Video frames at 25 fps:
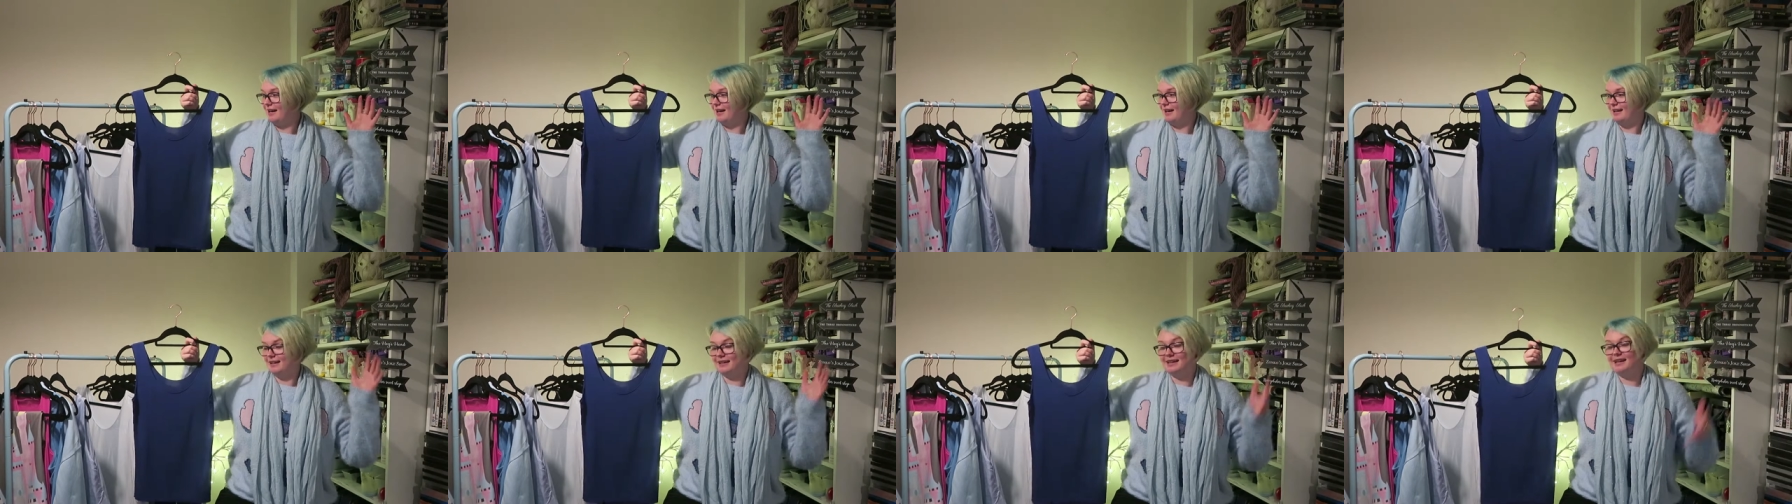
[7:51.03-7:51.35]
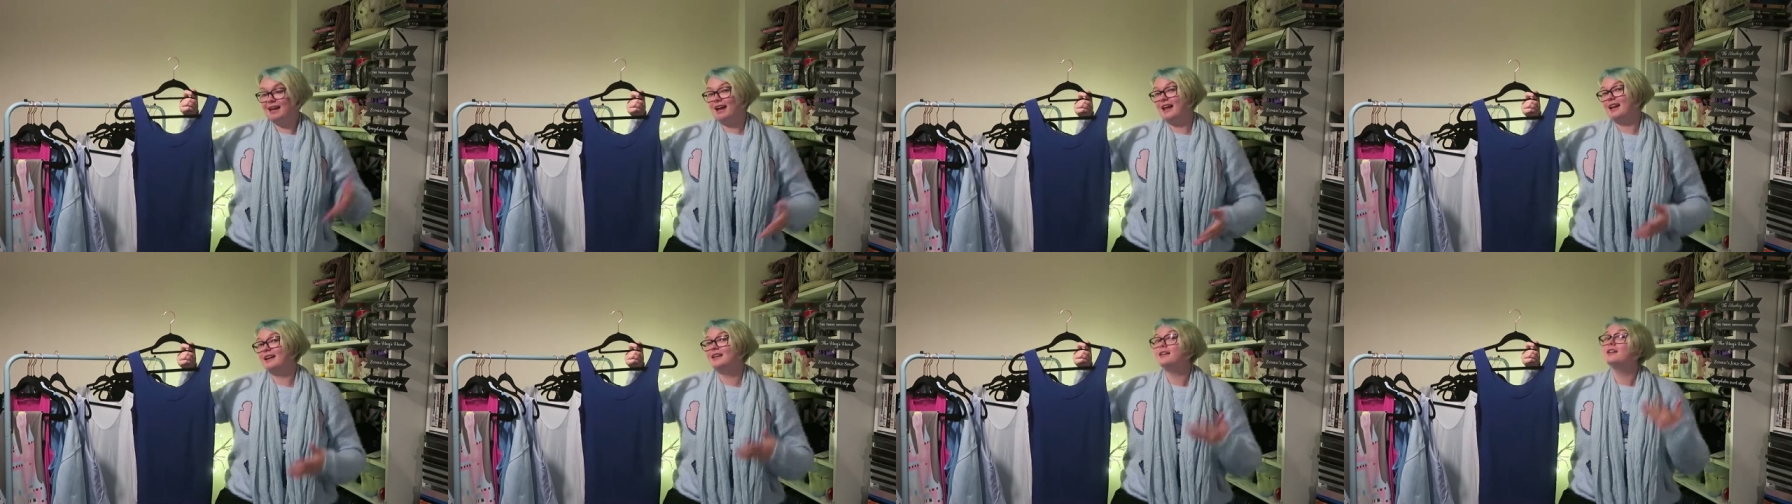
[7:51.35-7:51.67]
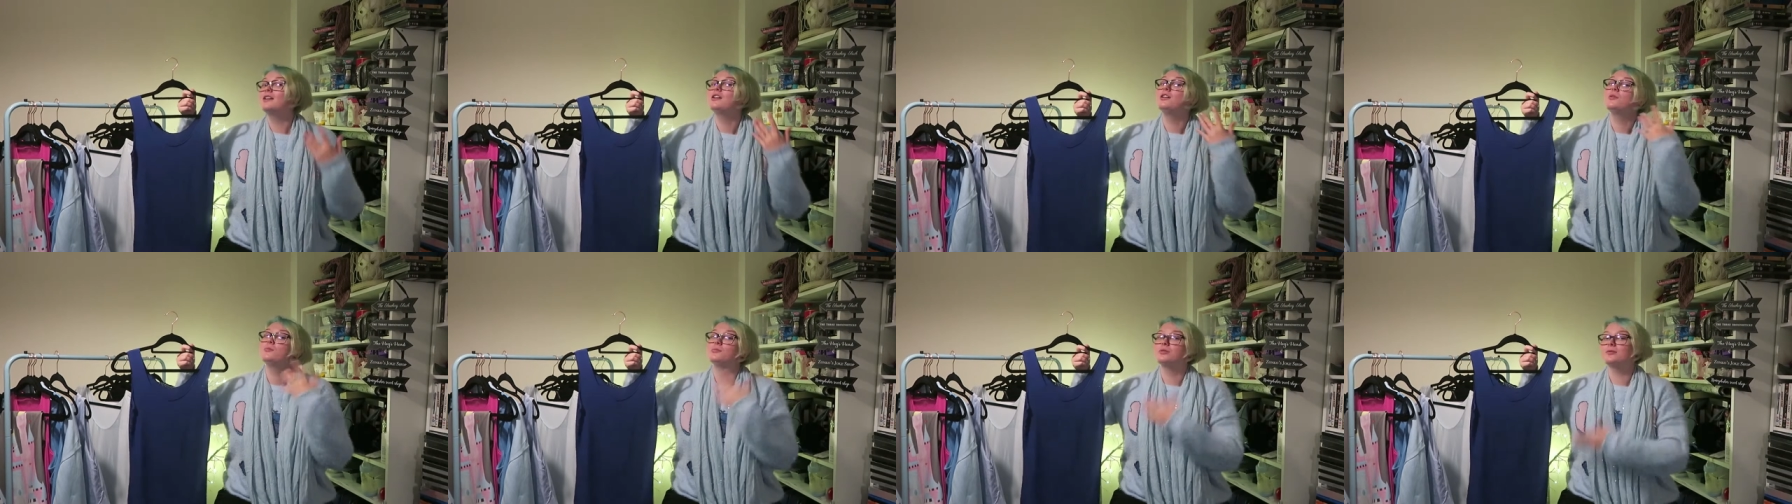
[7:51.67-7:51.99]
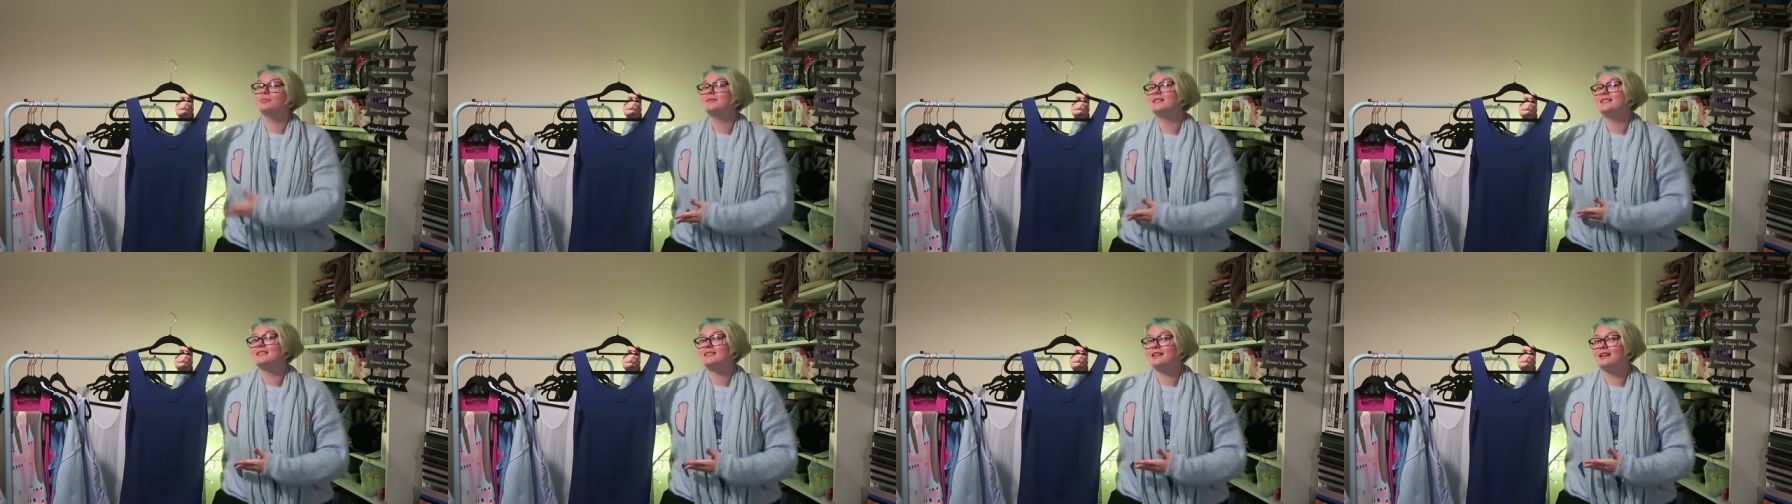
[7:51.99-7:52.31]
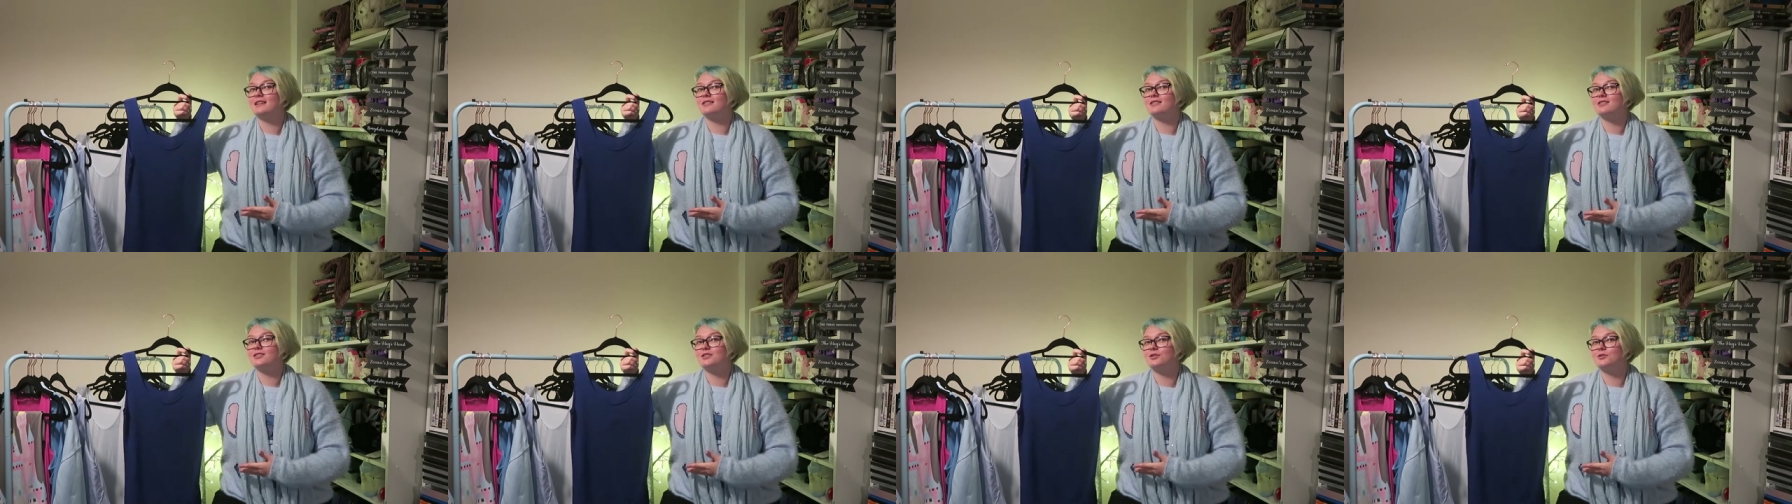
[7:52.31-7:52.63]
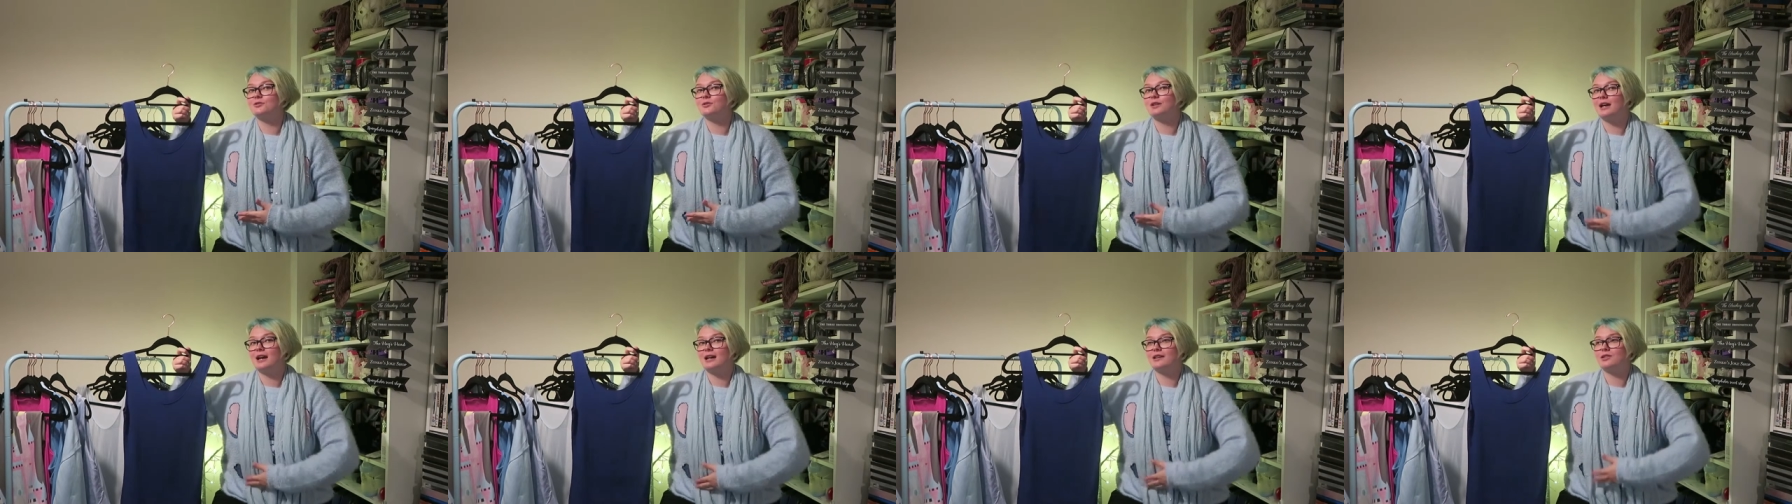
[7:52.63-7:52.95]
and again probably stay in the
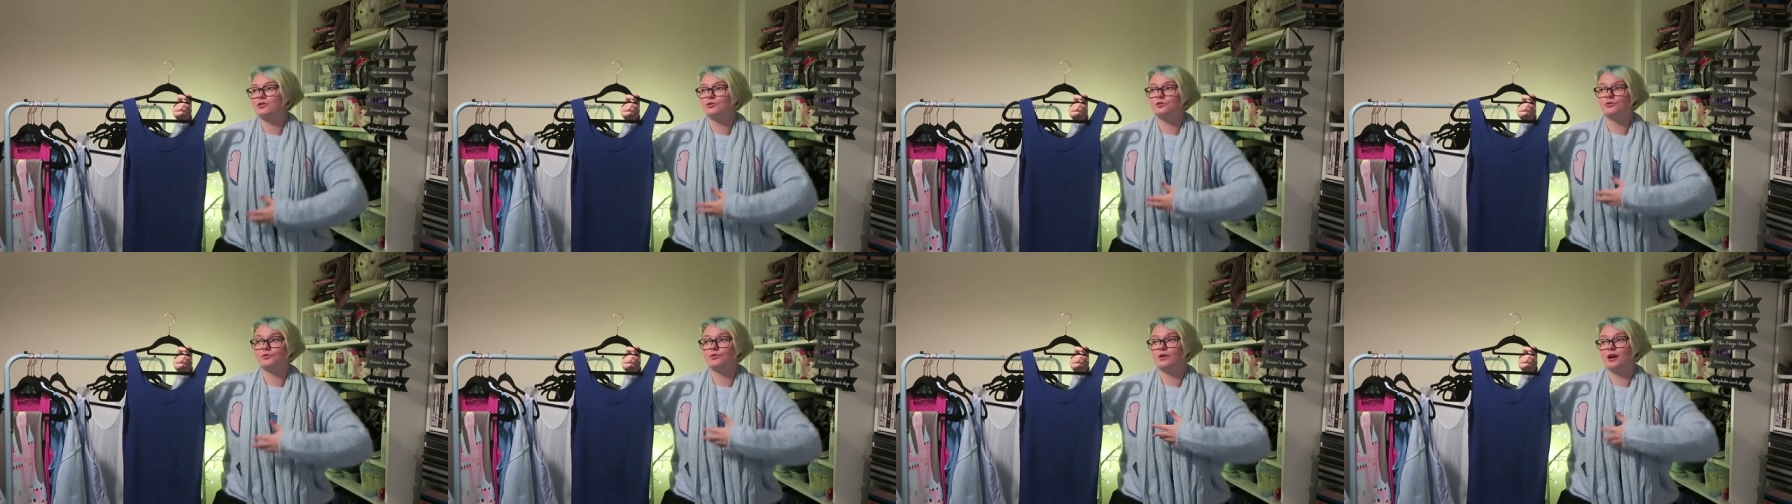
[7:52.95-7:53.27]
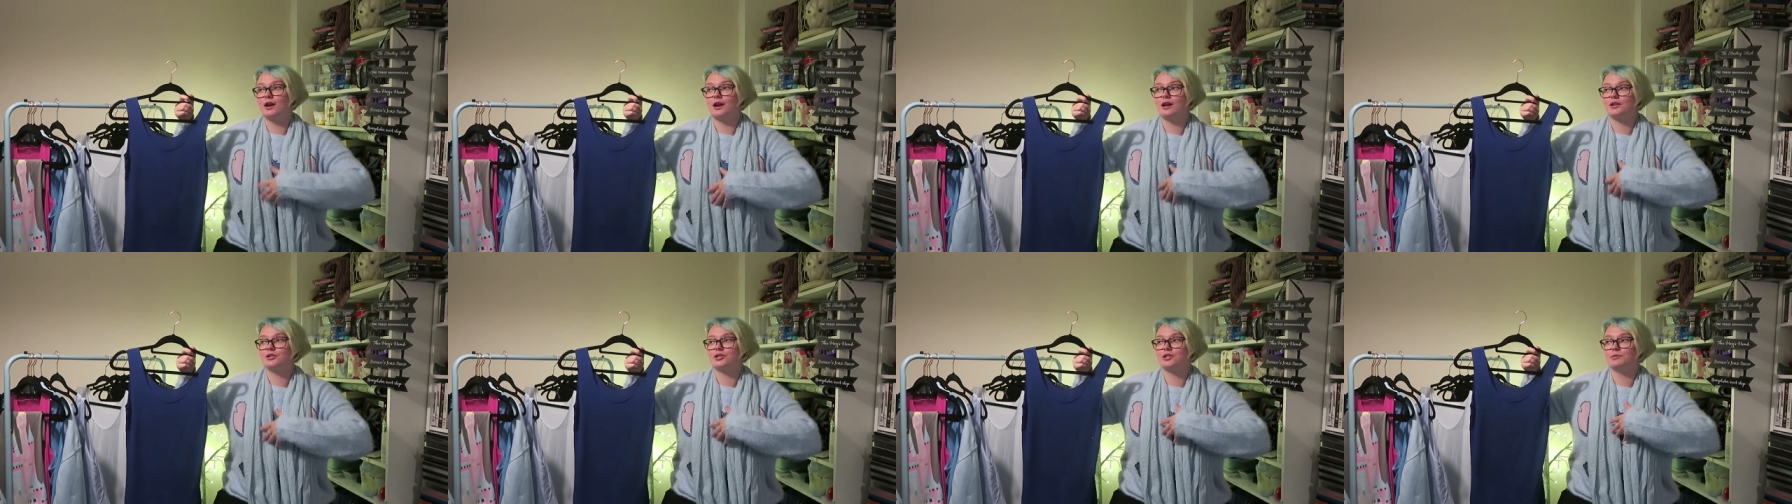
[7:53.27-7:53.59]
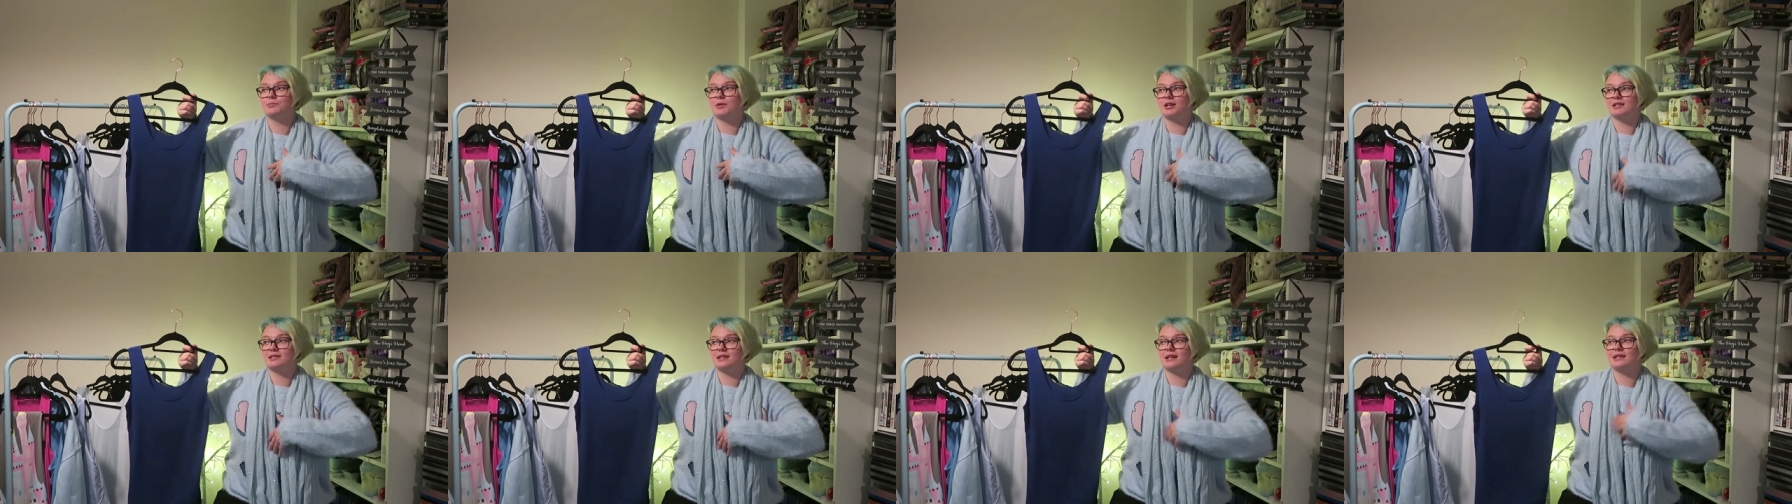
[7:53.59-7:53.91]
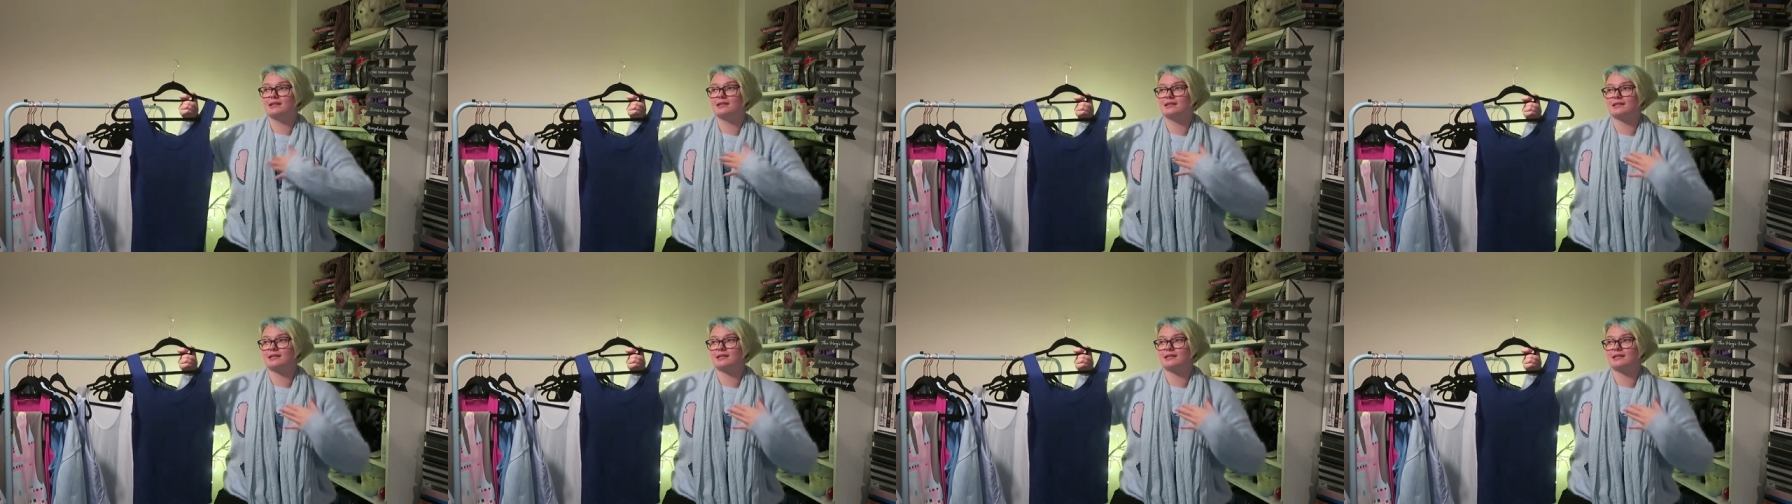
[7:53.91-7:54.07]
suitcase or I actually might take